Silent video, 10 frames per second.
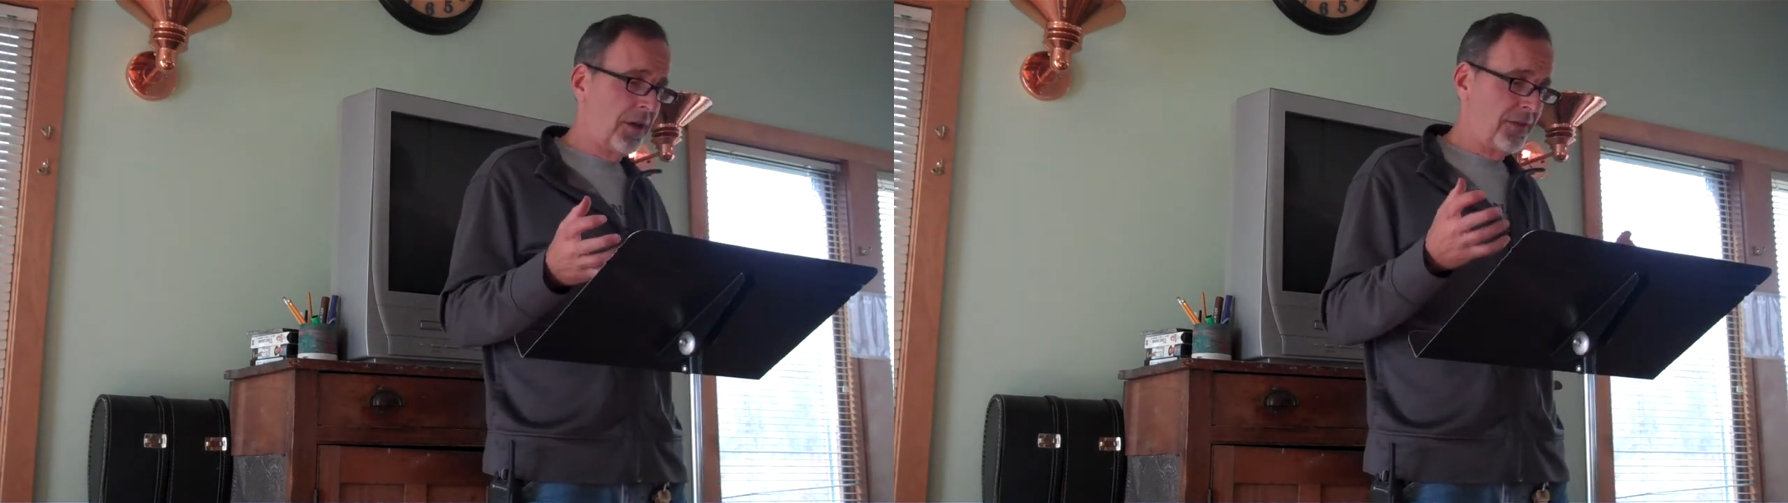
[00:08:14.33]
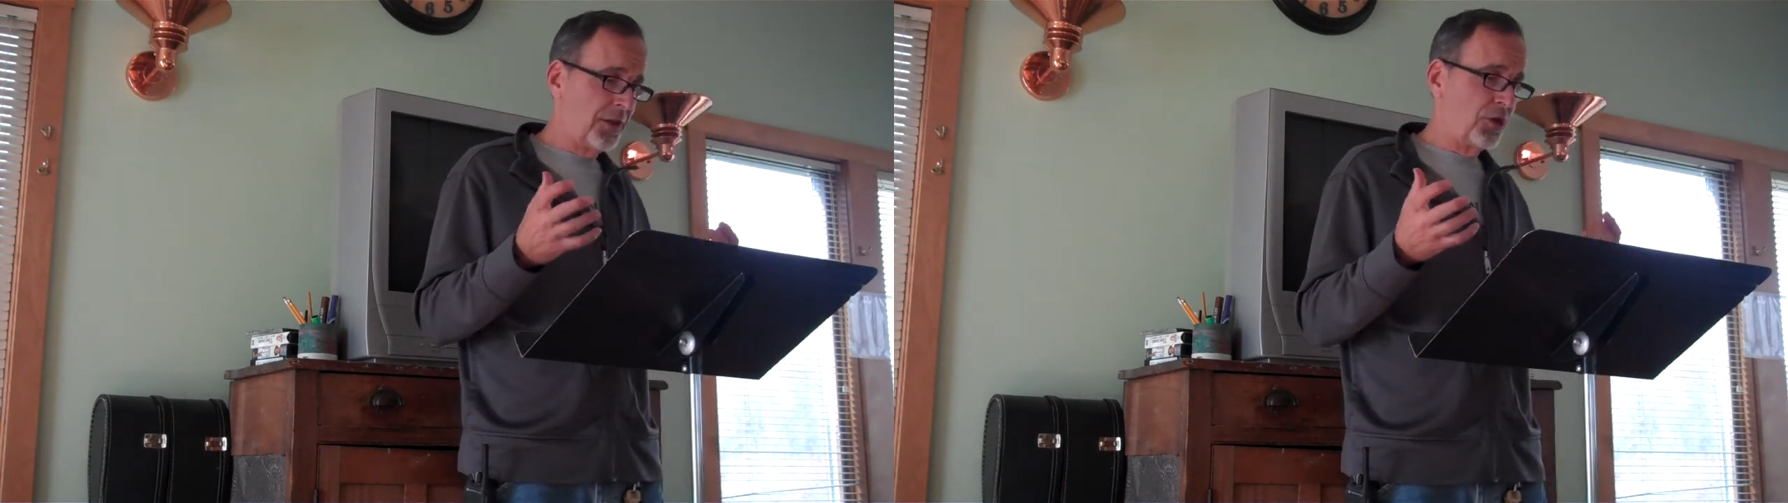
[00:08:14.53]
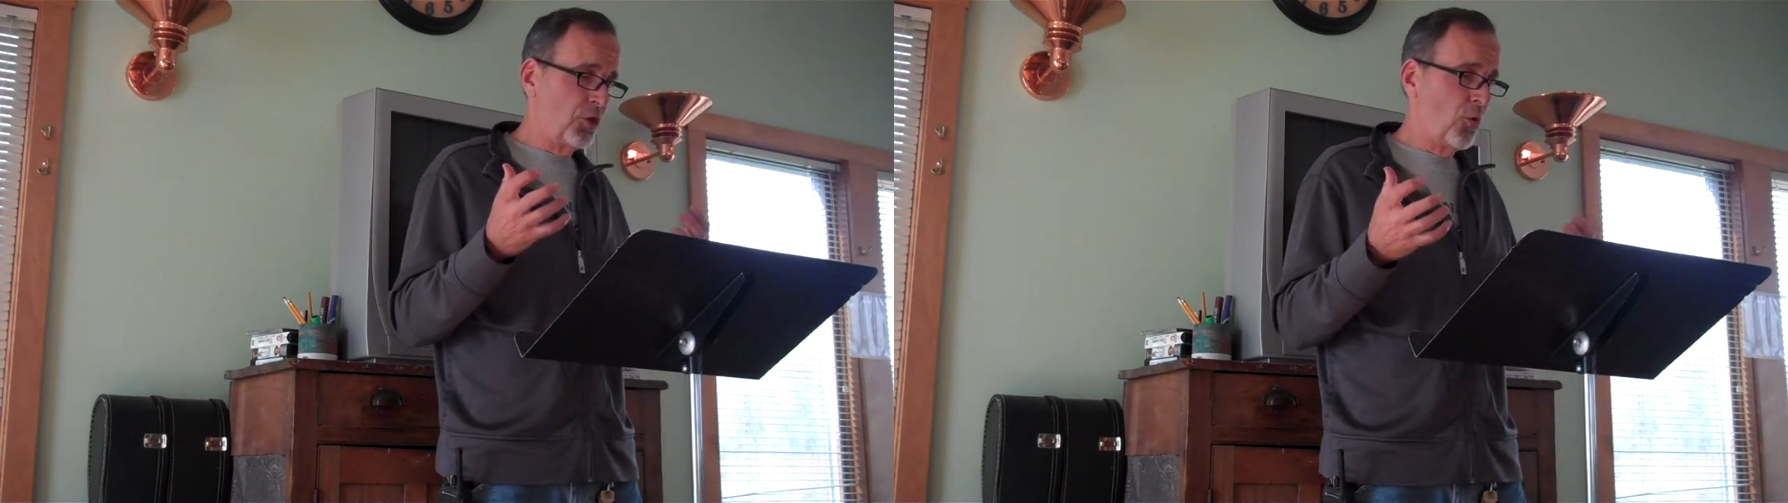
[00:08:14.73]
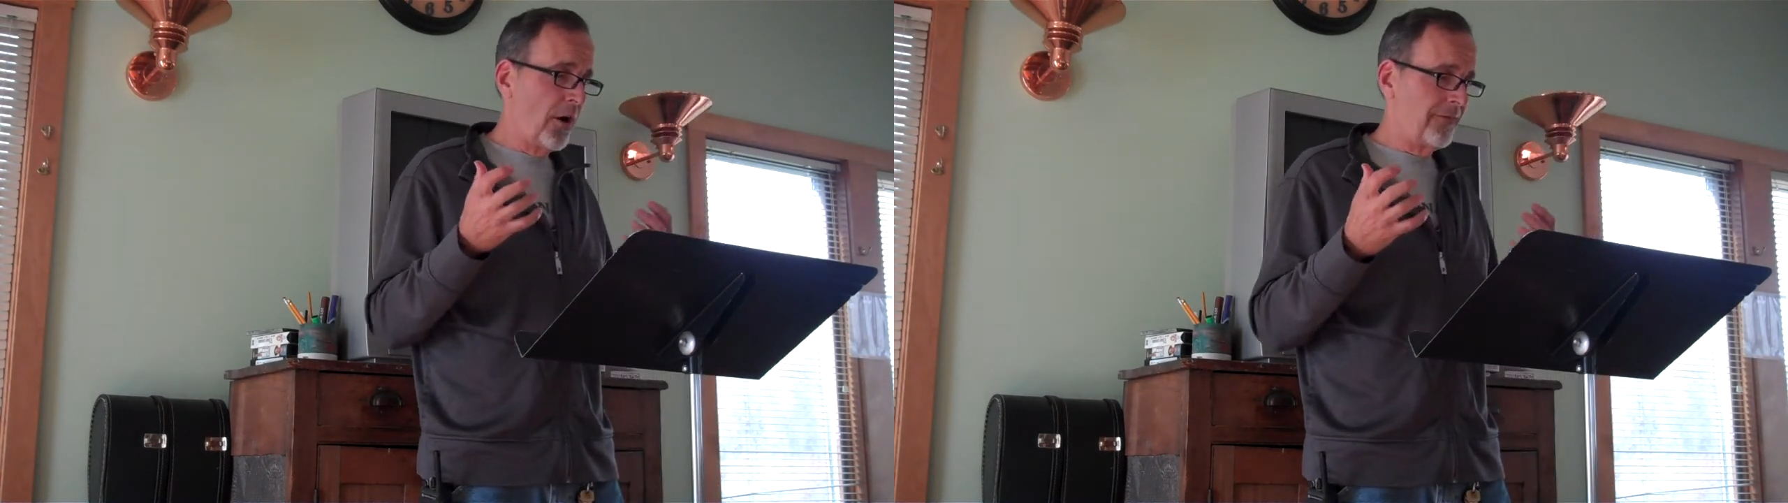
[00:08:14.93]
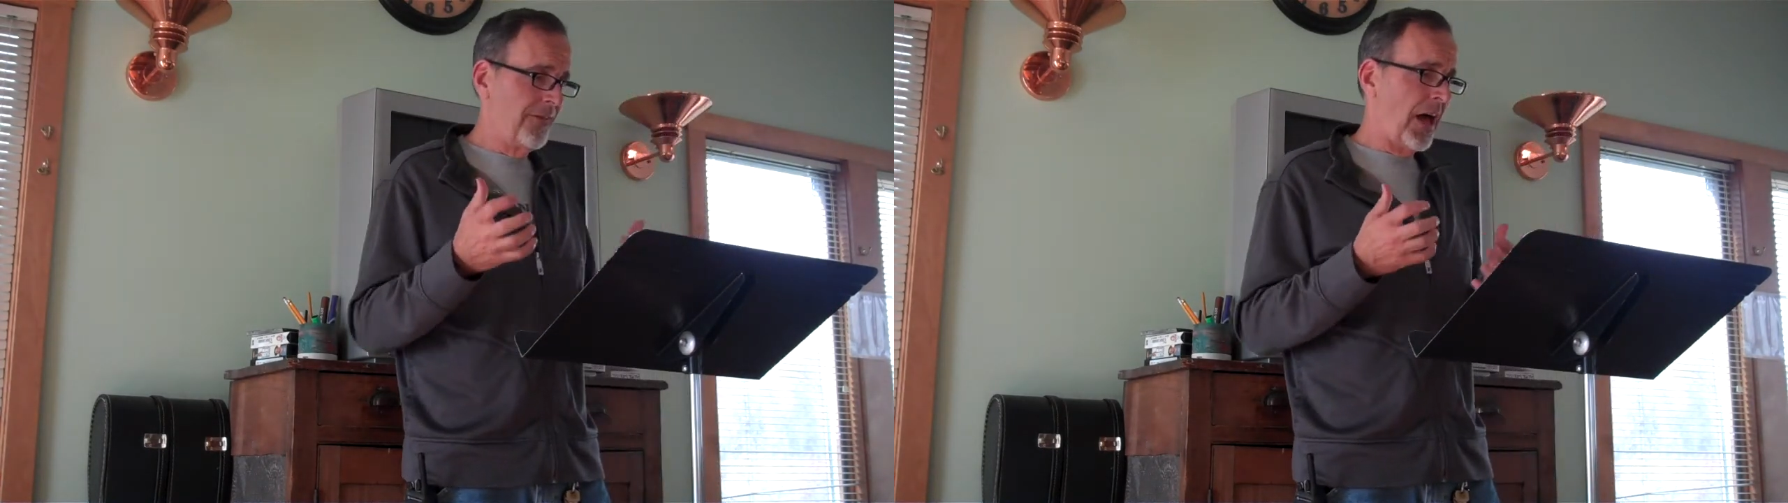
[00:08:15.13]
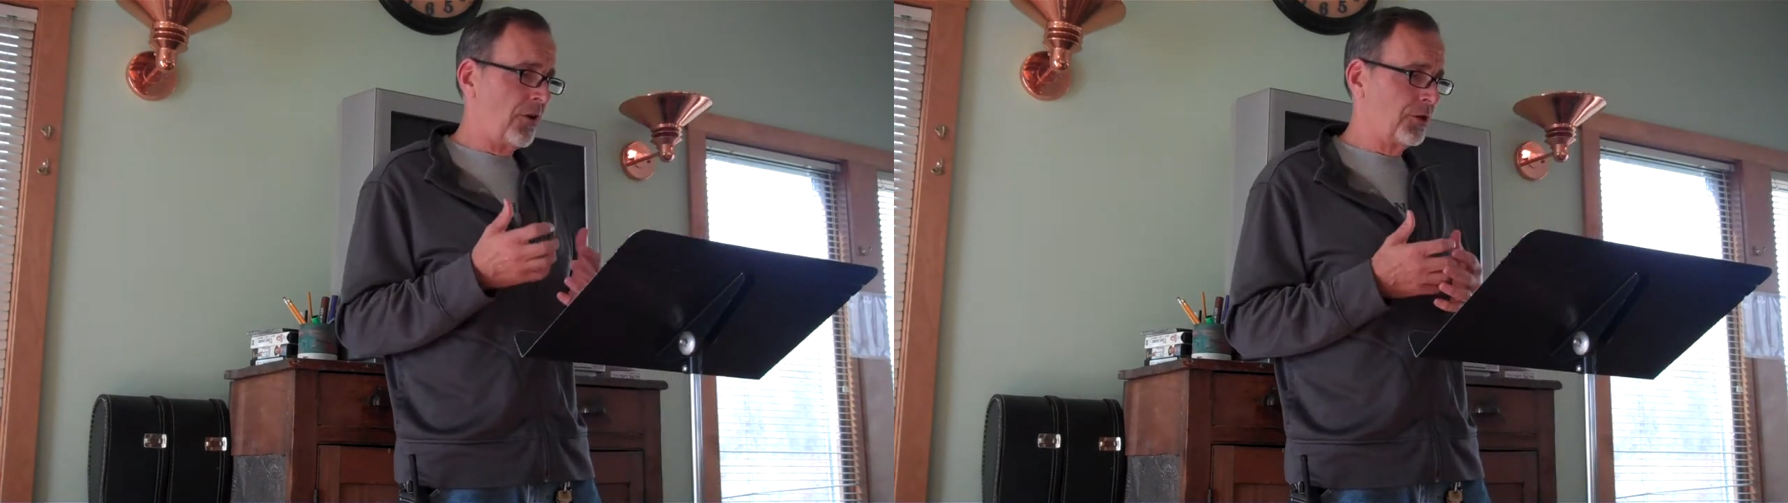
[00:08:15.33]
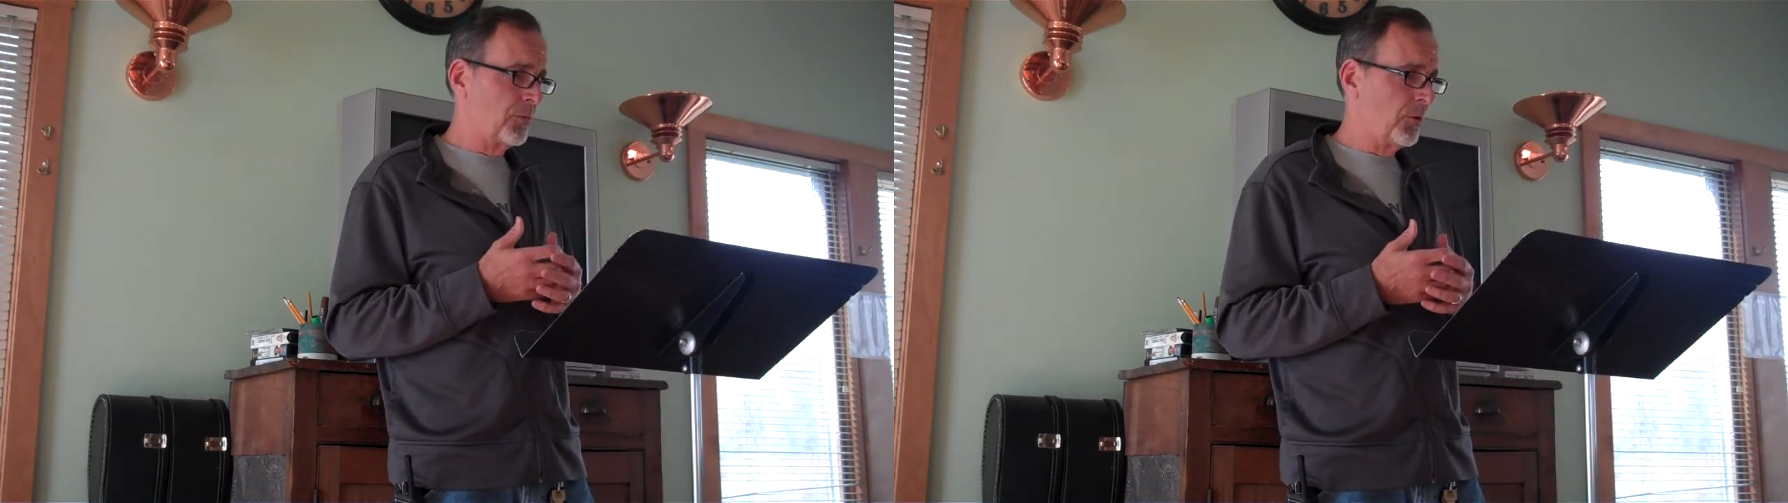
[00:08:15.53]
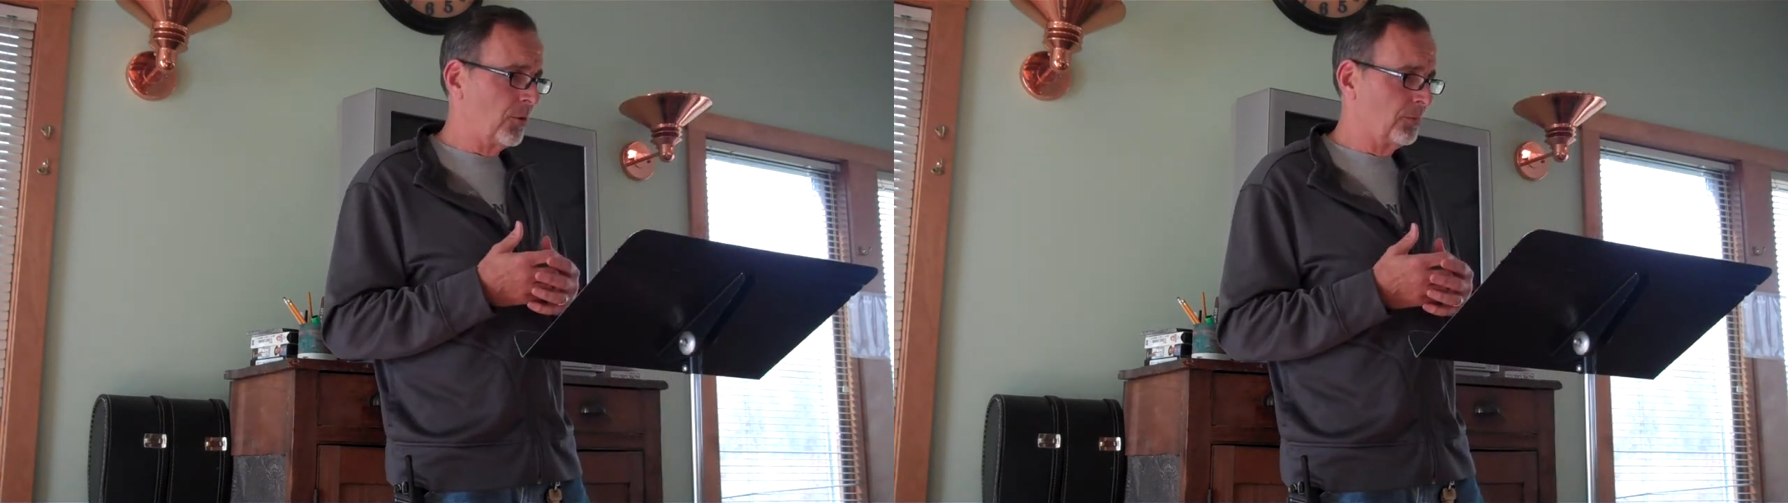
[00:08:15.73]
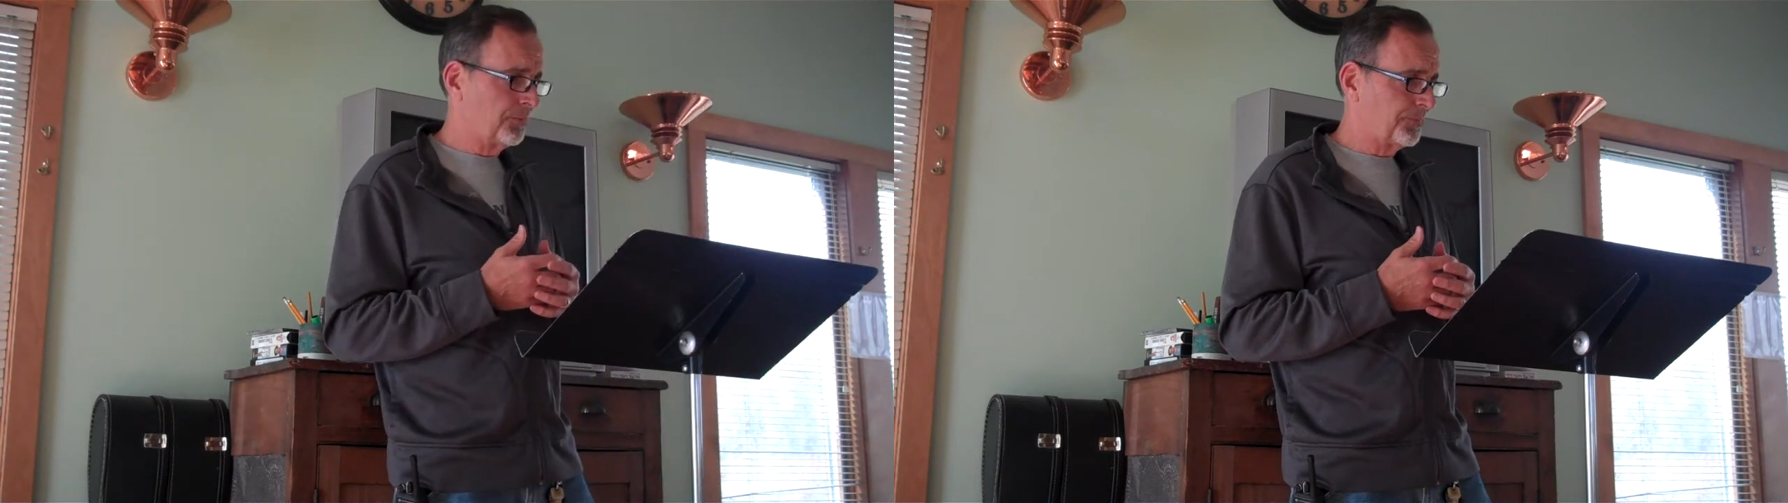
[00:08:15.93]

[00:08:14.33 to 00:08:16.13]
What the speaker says: that you are valuable.